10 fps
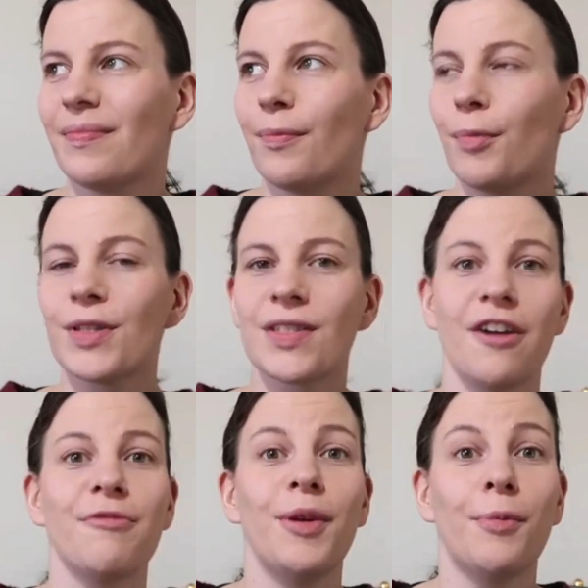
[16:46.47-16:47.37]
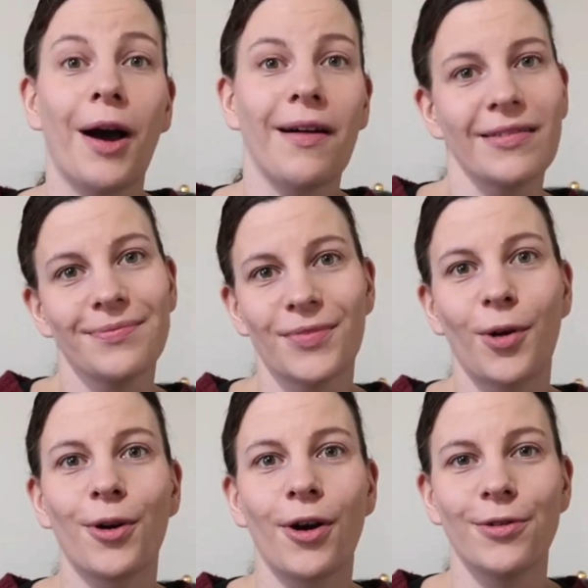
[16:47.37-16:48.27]
will serve me well
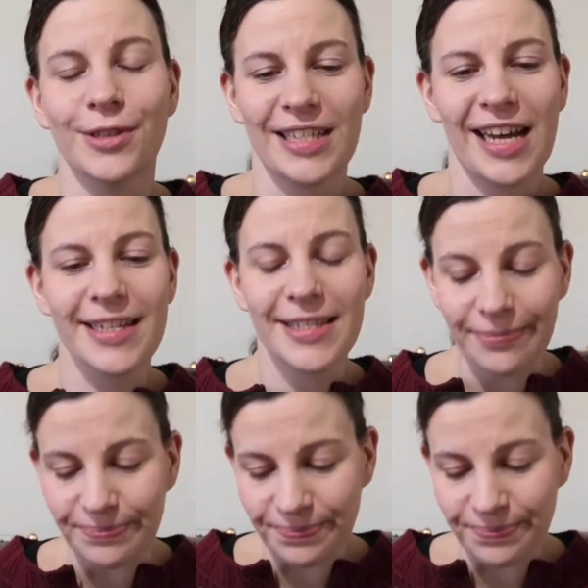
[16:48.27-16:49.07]
on colder days.